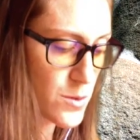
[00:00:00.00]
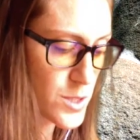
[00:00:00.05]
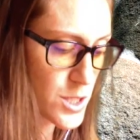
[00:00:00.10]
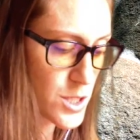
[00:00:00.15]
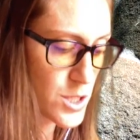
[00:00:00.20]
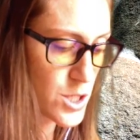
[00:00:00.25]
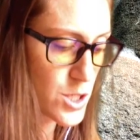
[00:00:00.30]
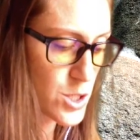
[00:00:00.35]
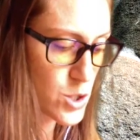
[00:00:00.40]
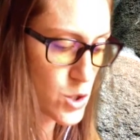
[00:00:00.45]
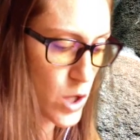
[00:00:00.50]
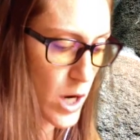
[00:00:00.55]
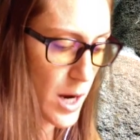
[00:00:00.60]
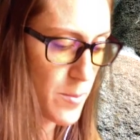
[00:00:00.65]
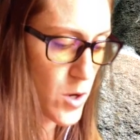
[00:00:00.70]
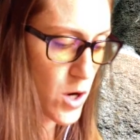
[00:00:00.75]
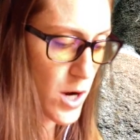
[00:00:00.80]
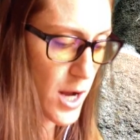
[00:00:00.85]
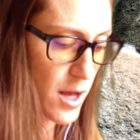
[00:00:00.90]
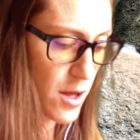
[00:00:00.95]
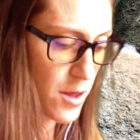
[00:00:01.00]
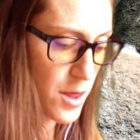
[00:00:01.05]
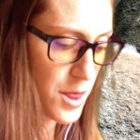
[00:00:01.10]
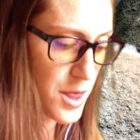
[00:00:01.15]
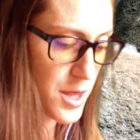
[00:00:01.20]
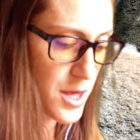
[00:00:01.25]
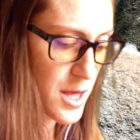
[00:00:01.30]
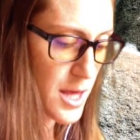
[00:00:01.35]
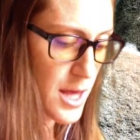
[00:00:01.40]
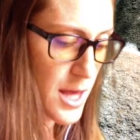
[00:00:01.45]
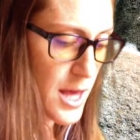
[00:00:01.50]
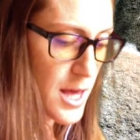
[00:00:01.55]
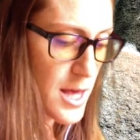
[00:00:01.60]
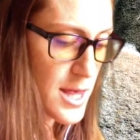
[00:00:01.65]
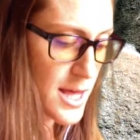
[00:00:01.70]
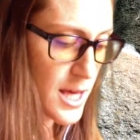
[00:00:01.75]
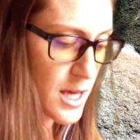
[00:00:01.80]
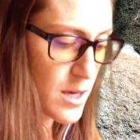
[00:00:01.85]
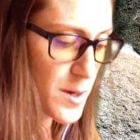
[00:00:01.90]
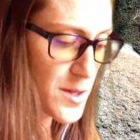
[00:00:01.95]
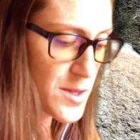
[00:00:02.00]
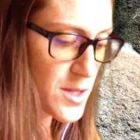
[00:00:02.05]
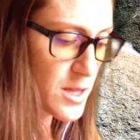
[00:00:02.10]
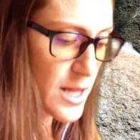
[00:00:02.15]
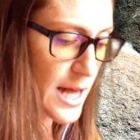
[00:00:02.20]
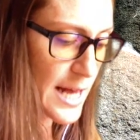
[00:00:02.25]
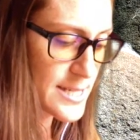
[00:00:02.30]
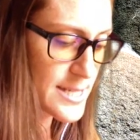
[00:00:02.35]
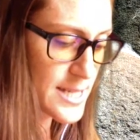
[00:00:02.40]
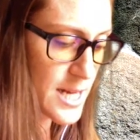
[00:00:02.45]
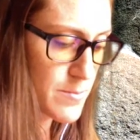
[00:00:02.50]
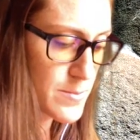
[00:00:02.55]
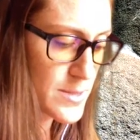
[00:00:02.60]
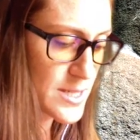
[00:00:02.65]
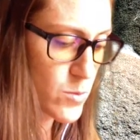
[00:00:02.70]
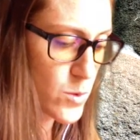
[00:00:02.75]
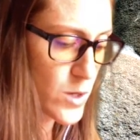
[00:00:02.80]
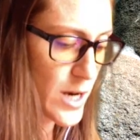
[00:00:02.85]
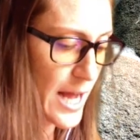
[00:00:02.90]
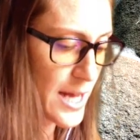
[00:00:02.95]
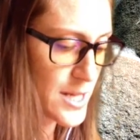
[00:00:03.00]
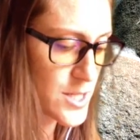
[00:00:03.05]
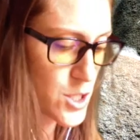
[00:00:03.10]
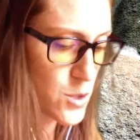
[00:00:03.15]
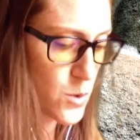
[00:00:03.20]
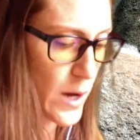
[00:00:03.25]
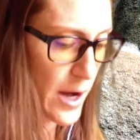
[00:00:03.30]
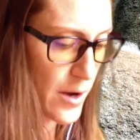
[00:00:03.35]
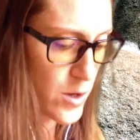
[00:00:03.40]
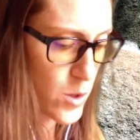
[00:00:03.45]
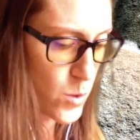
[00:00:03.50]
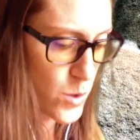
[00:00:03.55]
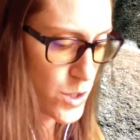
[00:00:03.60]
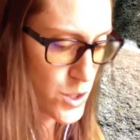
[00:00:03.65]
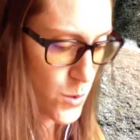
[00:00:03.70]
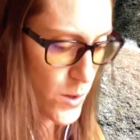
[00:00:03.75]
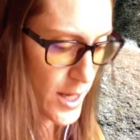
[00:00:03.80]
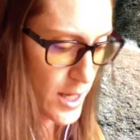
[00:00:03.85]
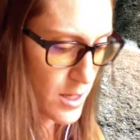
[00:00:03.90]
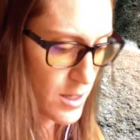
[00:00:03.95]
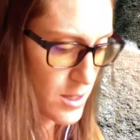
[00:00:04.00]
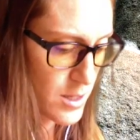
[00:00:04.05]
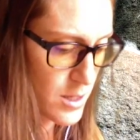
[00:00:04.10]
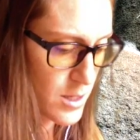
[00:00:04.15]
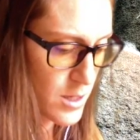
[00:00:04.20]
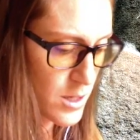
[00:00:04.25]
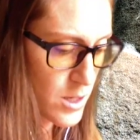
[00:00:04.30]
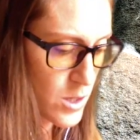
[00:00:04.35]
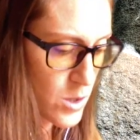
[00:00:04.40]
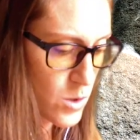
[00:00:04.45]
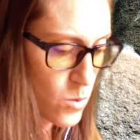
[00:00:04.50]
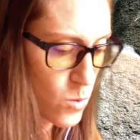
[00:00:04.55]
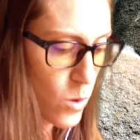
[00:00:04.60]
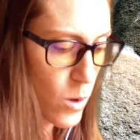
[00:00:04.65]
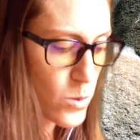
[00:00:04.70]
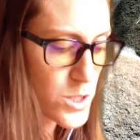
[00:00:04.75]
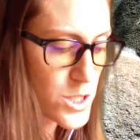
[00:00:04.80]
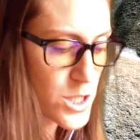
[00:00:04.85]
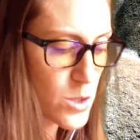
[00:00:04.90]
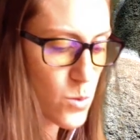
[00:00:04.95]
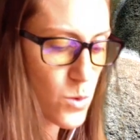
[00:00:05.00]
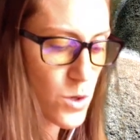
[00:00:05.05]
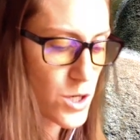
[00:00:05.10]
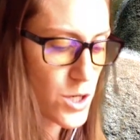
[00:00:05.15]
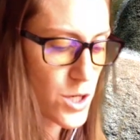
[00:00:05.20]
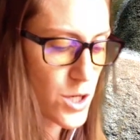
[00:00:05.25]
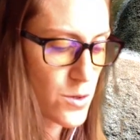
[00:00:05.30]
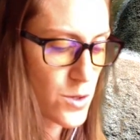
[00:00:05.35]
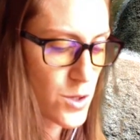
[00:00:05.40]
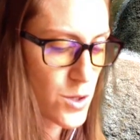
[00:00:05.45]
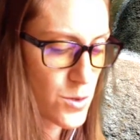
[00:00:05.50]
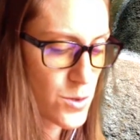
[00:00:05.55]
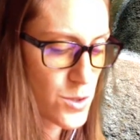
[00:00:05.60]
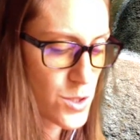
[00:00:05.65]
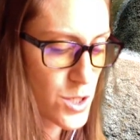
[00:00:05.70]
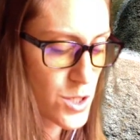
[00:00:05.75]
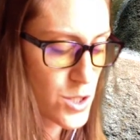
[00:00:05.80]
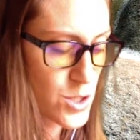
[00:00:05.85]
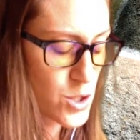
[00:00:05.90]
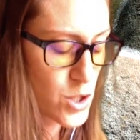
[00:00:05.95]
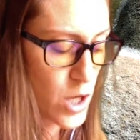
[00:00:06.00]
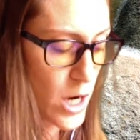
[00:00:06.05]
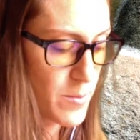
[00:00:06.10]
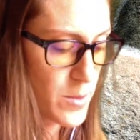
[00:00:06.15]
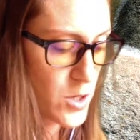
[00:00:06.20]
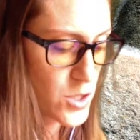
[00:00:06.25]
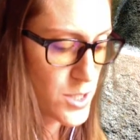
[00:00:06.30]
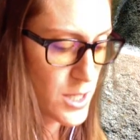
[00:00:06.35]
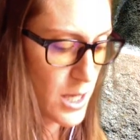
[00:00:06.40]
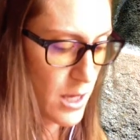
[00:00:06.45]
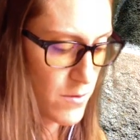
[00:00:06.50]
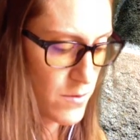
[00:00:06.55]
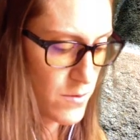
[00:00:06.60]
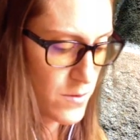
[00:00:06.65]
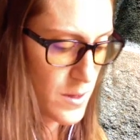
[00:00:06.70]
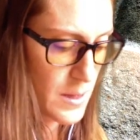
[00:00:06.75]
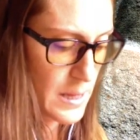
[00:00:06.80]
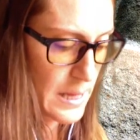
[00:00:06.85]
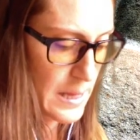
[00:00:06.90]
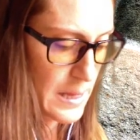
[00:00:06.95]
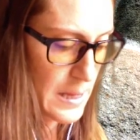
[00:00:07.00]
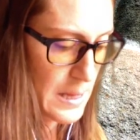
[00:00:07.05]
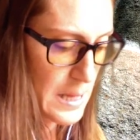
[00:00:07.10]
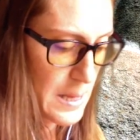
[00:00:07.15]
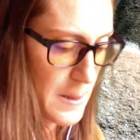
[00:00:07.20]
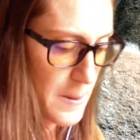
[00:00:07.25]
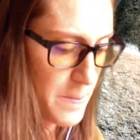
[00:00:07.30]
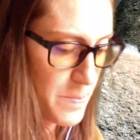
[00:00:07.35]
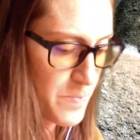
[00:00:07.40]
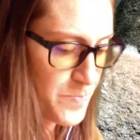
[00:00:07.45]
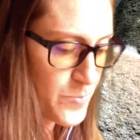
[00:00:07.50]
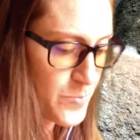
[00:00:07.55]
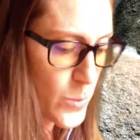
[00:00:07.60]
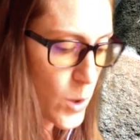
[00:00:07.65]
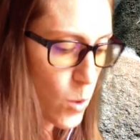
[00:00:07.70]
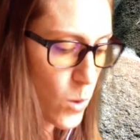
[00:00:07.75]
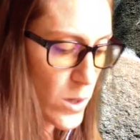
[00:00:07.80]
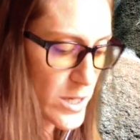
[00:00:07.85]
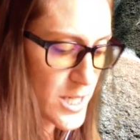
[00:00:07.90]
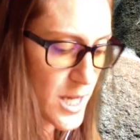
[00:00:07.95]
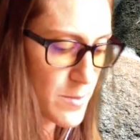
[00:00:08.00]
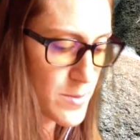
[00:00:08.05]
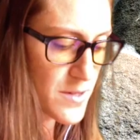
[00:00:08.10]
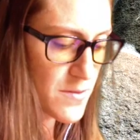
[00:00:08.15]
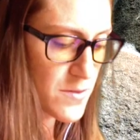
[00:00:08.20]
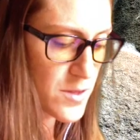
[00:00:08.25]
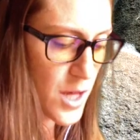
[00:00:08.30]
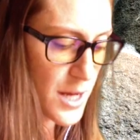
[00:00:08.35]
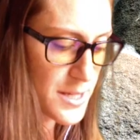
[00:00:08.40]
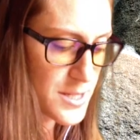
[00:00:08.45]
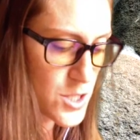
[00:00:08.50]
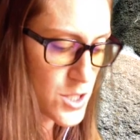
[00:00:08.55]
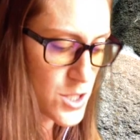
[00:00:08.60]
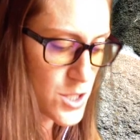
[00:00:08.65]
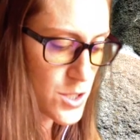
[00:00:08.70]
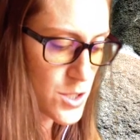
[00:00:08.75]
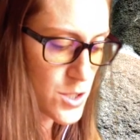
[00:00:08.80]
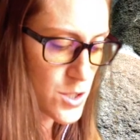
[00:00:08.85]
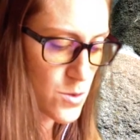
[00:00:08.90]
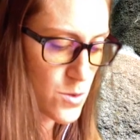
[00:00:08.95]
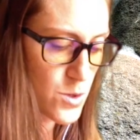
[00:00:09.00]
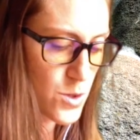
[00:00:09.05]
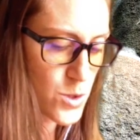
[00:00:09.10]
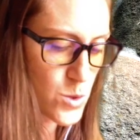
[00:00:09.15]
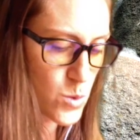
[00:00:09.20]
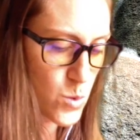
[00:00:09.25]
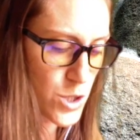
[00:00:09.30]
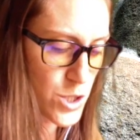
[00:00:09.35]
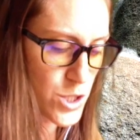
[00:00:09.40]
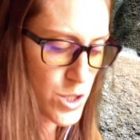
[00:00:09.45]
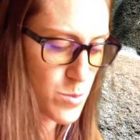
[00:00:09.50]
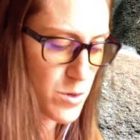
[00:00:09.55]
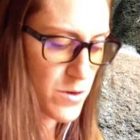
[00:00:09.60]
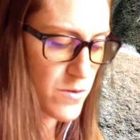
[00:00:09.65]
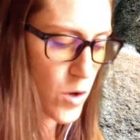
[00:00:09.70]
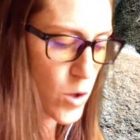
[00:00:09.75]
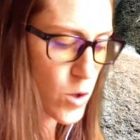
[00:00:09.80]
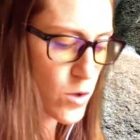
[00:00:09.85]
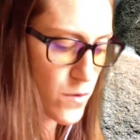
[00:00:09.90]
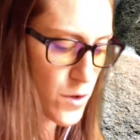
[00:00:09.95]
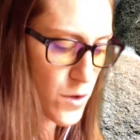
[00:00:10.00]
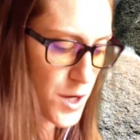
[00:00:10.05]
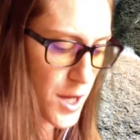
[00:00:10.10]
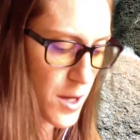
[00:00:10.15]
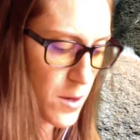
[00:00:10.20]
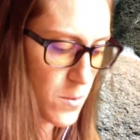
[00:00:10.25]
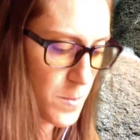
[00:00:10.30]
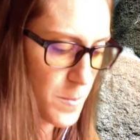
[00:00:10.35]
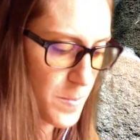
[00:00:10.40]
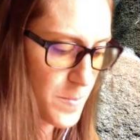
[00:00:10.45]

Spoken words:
to describe your health? Think about the last time someone asked you how you were doing. What was the word you used to describe yourself? What types of thoughts do those words provoke for you?